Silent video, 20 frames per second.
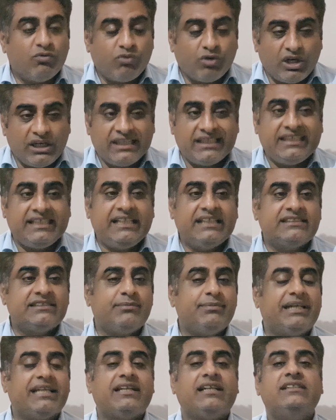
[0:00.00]
the
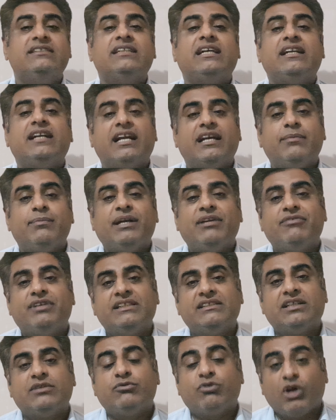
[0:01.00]
wealthiest Americans are
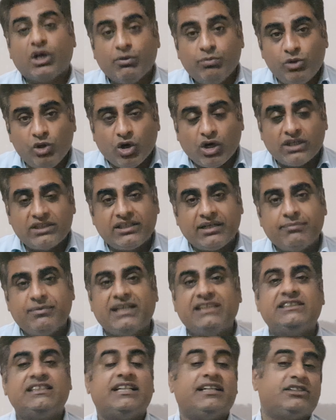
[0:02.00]
benefiting from
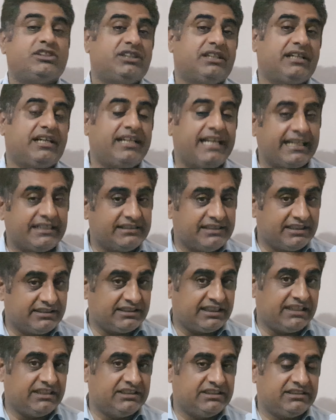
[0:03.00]
long-term structural
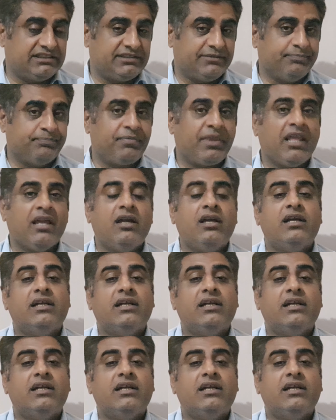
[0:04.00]
tax changes.